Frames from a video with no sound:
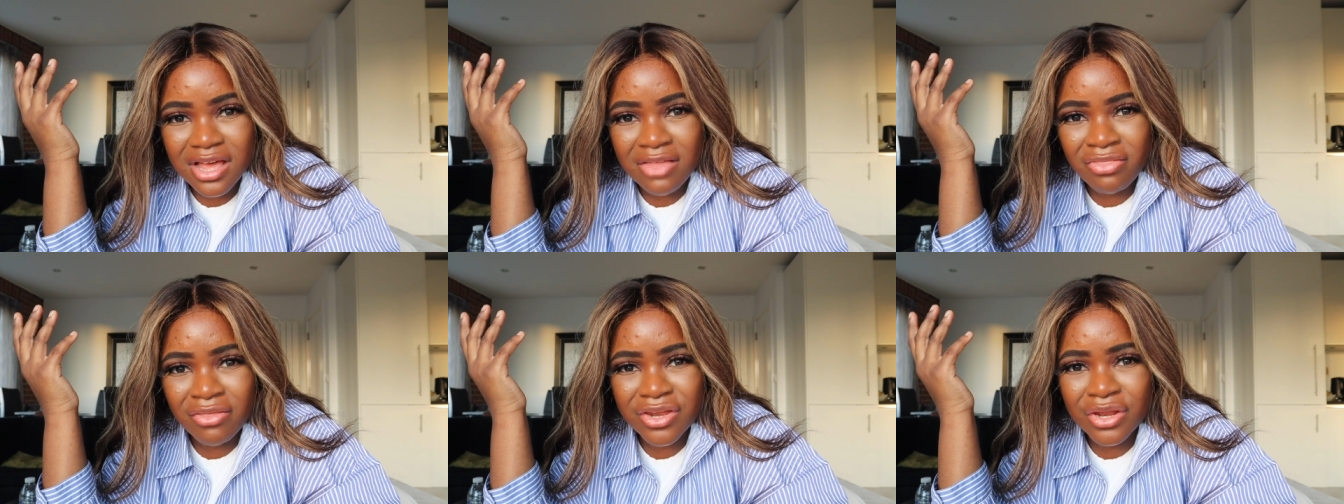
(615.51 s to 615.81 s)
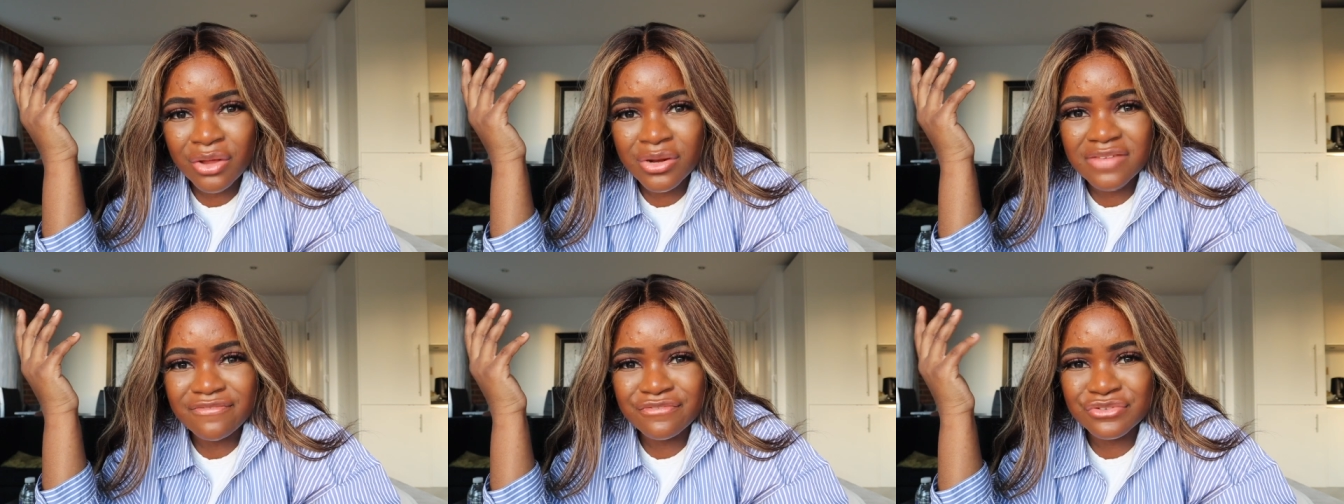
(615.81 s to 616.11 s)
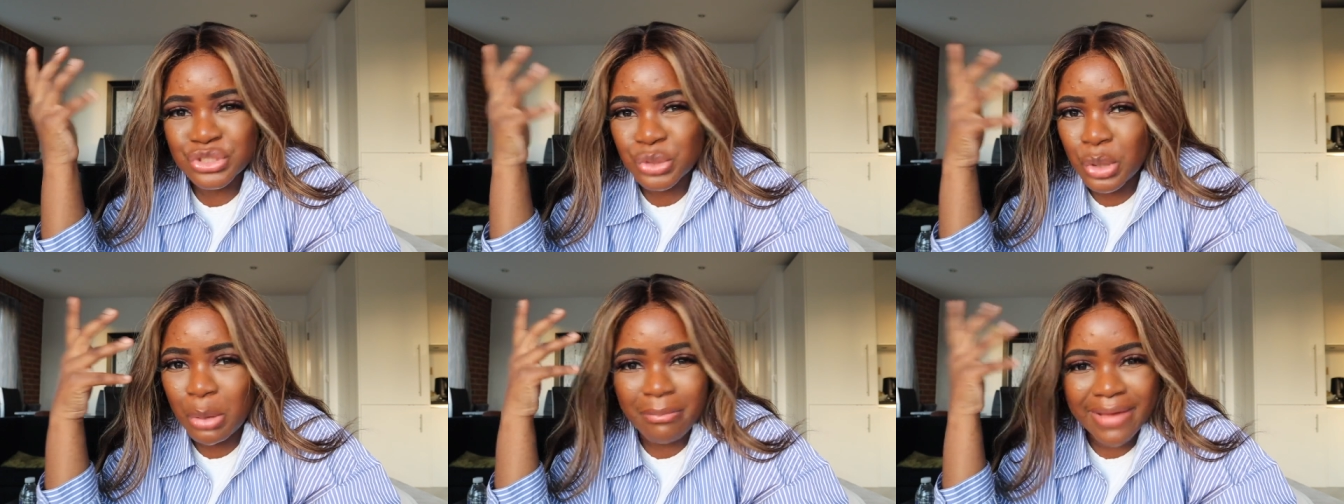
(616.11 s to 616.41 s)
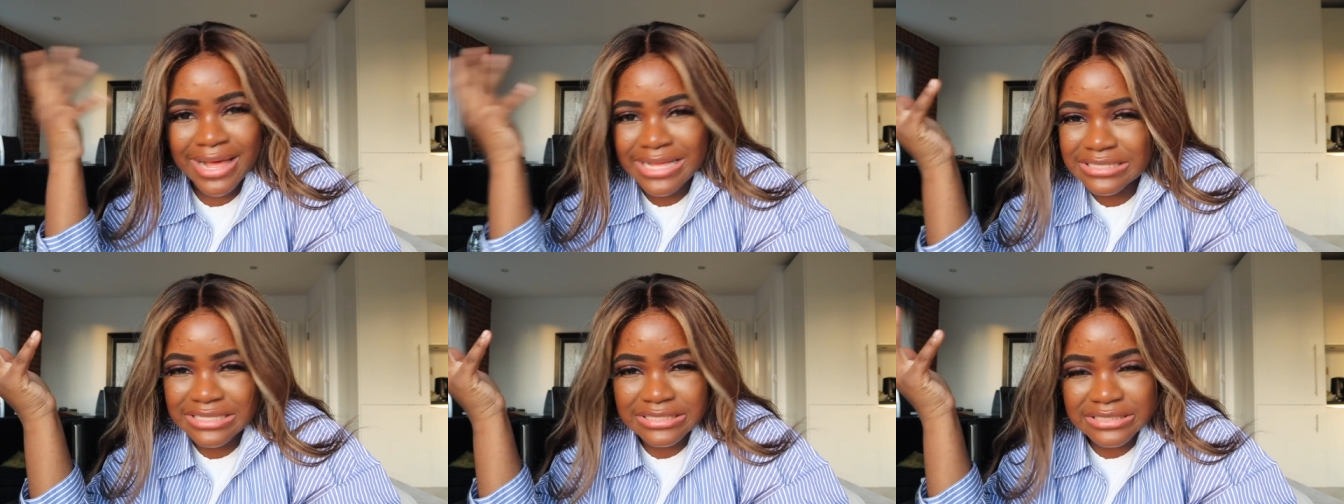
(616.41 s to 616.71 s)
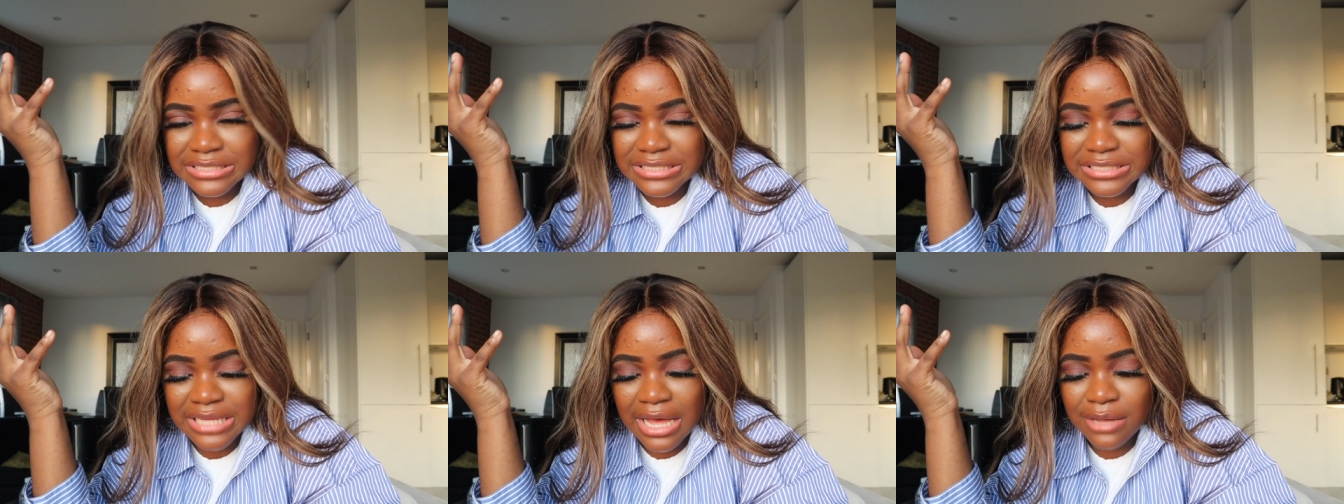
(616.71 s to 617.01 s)
and they don't even do amazing
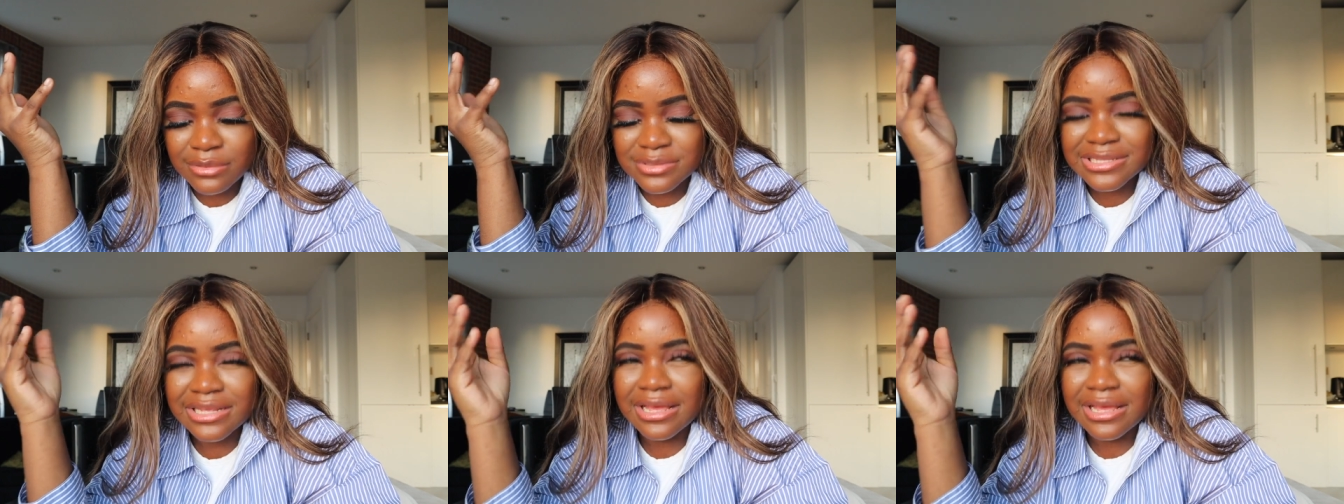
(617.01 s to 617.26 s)
discounts.